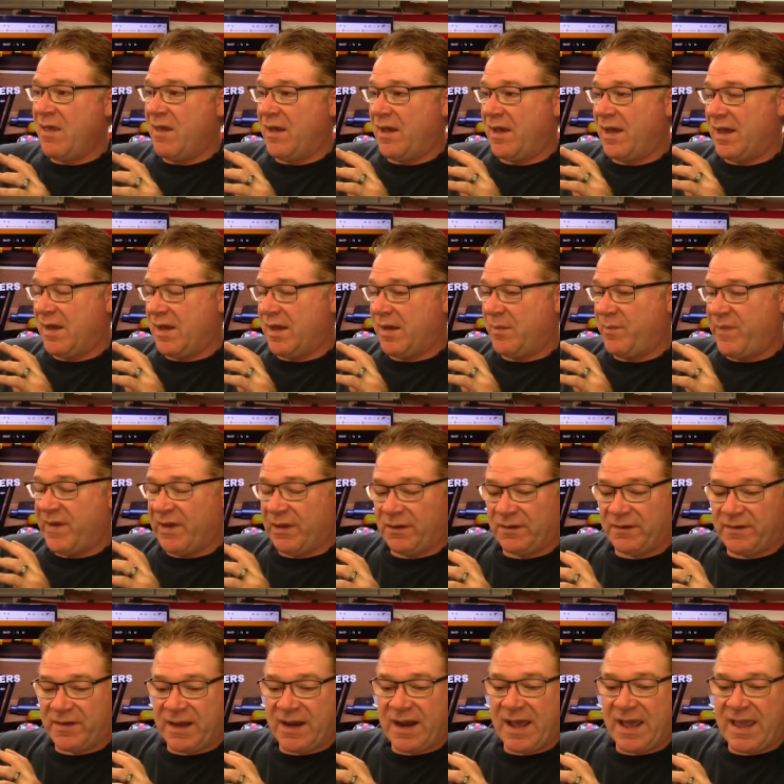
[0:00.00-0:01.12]
uh,
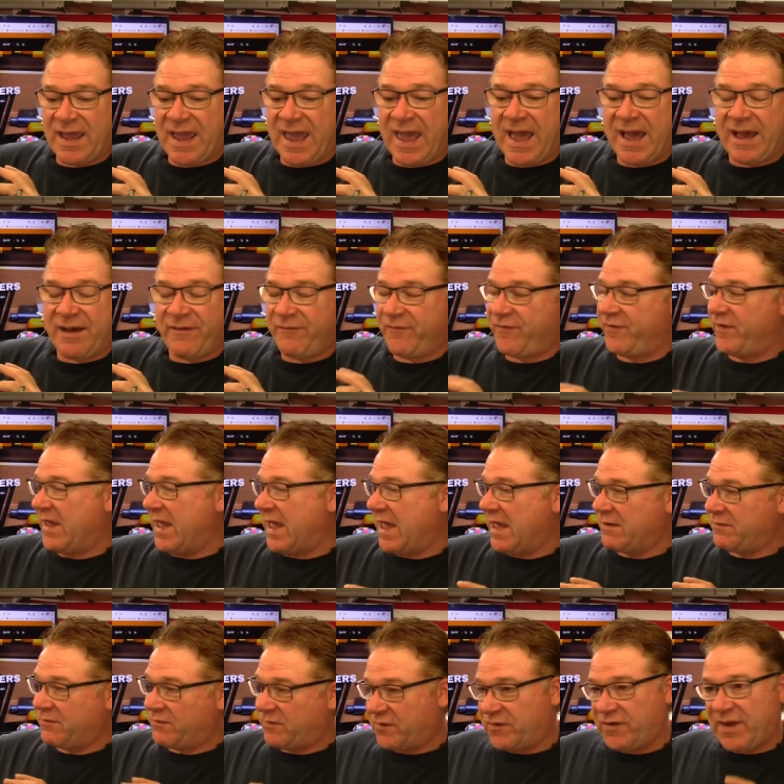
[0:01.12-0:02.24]
build that I have
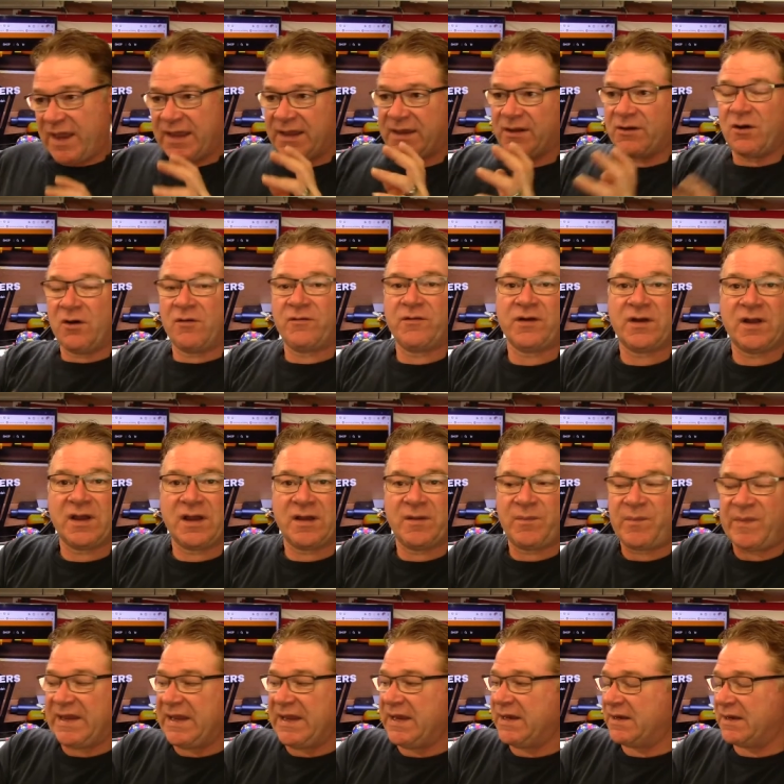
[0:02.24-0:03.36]
and take it over to
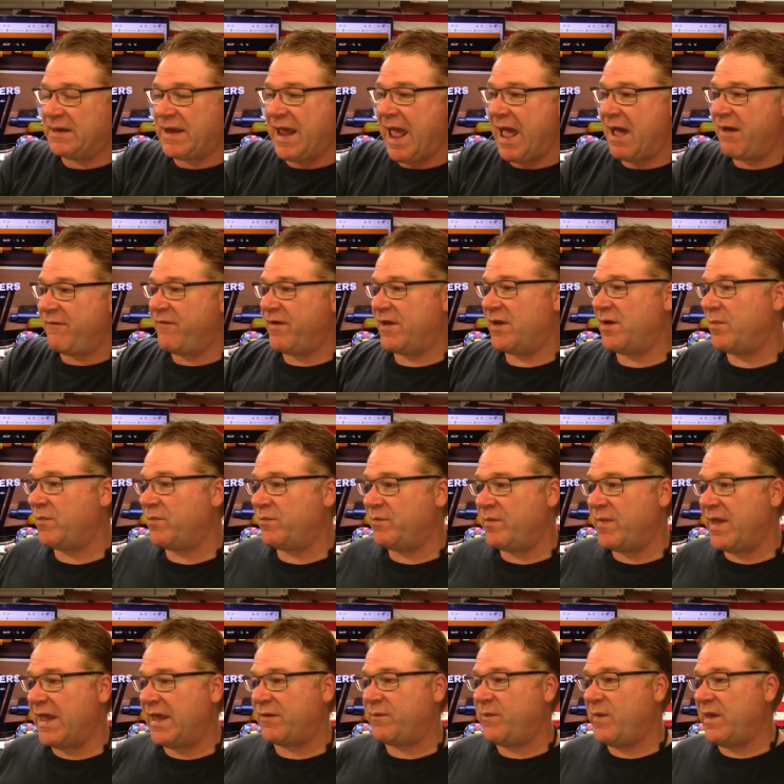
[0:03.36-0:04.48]
Pete and have him
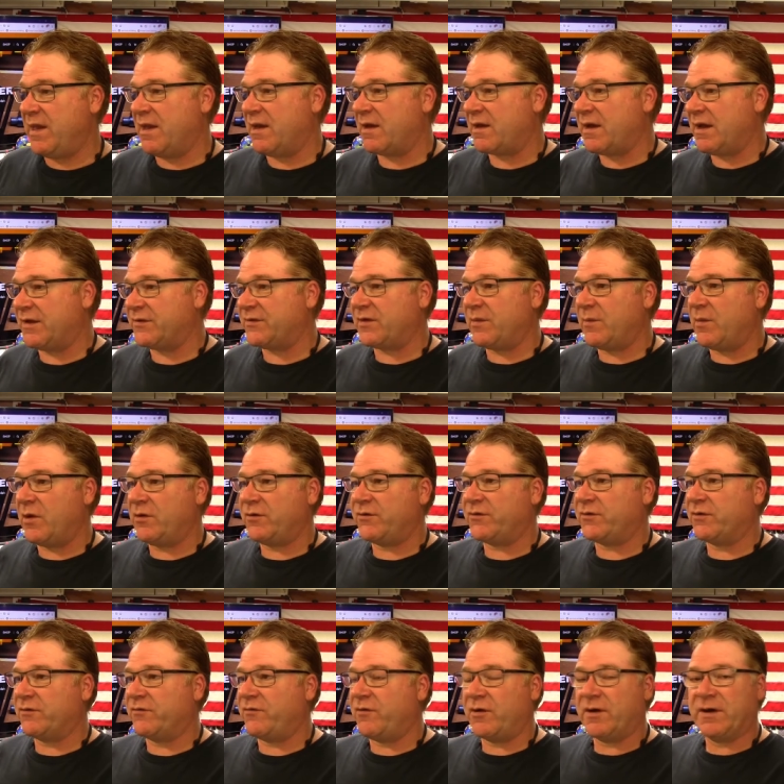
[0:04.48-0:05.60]
make me a custom
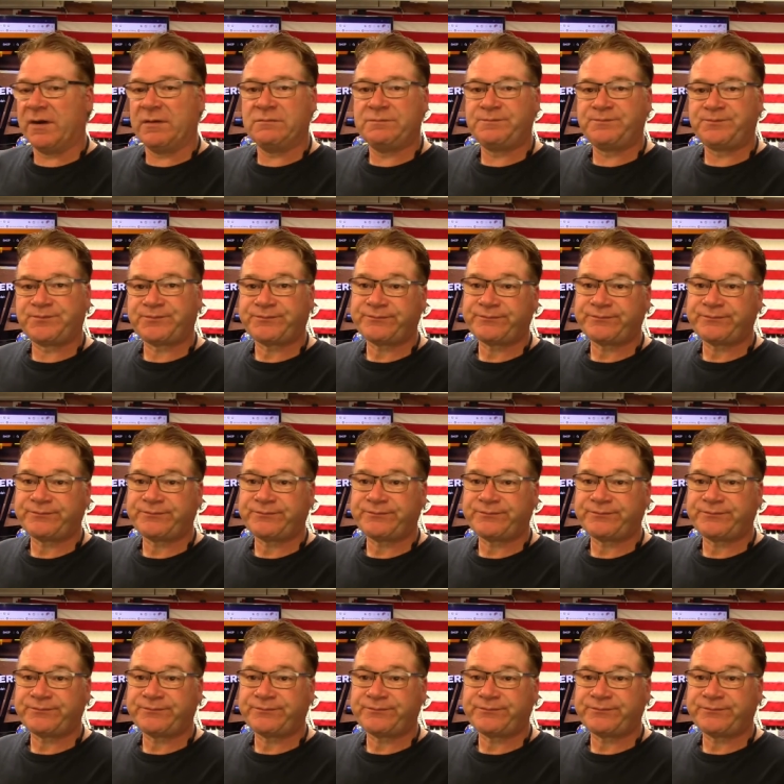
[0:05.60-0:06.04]
holster for it.